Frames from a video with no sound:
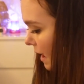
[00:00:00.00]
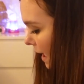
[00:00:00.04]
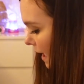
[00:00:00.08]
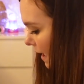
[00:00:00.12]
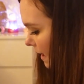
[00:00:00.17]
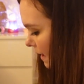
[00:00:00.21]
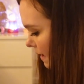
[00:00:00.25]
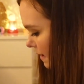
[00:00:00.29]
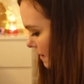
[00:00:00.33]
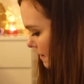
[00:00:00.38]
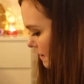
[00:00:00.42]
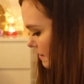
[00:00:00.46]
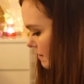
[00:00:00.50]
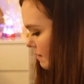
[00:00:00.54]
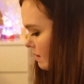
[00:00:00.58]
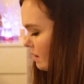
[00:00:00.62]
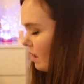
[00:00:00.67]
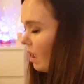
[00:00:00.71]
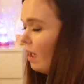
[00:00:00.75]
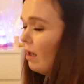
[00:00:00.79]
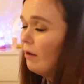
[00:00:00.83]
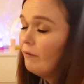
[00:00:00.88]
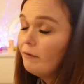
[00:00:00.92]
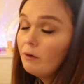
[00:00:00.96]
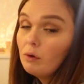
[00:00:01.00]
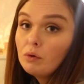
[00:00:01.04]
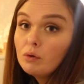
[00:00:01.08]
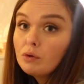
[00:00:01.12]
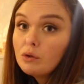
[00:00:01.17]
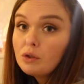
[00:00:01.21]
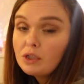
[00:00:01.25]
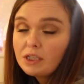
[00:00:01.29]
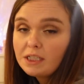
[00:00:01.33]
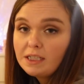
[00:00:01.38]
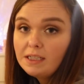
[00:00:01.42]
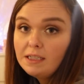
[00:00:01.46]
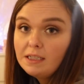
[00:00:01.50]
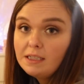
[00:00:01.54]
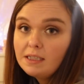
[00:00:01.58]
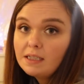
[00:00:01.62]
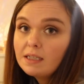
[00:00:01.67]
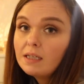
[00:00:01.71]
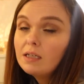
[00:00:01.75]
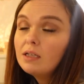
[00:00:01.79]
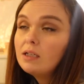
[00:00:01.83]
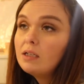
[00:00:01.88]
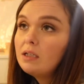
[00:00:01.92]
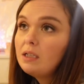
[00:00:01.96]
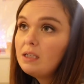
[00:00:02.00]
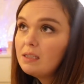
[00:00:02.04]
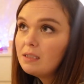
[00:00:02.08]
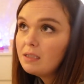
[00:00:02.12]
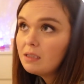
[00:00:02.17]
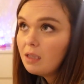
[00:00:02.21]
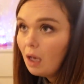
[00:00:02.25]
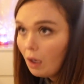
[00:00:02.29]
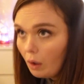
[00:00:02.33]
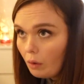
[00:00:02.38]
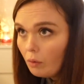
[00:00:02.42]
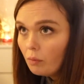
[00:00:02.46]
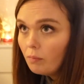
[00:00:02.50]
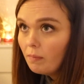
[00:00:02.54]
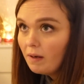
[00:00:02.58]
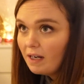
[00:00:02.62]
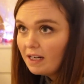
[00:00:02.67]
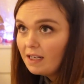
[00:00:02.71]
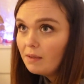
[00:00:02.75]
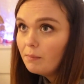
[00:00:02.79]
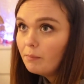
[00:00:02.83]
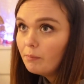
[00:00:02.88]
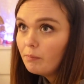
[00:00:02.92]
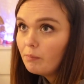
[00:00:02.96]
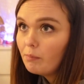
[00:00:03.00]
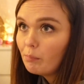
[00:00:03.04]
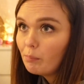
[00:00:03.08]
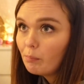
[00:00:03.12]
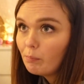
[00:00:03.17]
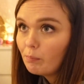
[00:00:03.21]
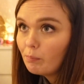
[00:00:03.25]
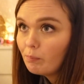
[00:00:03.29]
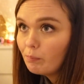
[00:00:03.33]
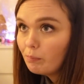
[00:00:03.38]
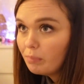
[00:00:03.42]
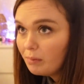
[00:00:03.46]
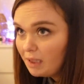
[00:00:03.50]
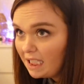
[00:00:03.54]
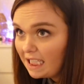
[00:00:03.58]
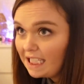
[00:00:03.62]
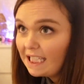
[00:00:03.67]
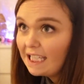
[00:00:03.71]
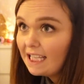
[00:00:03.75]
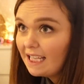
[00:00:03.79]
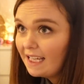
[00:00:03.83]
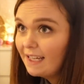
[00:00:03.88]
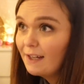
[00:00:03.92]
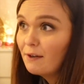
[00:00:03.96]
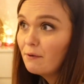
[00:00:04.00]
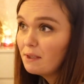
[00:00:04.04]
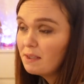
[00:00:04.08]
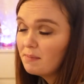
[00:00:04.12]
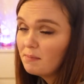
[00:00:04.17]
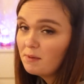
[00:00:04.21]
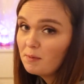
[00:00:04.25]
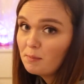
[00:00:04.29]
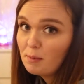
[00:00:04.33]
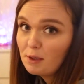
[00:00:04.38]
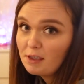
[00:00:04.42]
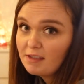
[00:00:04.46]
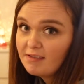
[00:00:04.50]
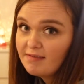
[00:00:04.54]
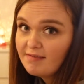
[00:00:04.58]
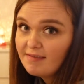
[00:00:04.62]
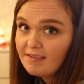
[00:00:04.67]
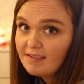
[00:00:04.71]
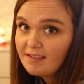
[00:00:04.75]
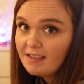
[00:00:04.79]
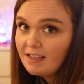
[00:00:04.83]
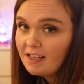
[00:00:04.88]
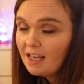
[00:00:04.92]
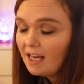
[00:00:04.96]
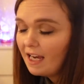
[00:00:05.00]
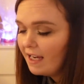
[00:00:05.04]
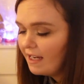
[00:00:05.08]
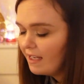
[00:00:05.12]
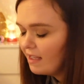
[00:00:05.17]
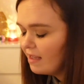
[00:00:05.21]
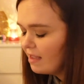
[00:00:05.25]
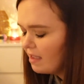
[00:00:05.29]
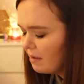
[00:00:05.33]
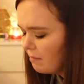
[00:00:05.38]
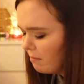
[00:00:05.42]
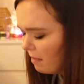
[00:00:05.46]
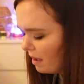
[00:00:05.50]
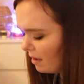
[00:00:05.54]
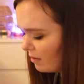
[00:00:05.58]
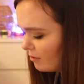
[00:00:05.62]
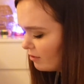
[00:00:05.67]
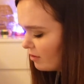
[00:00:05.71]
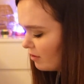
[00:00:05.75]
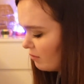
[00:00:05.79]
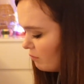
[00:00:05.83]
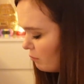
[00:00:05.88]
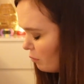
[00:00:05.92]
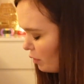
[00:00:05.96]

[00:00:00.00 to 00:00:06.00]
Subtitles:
And I've ordered so many blinking Christmas presents today. The amount of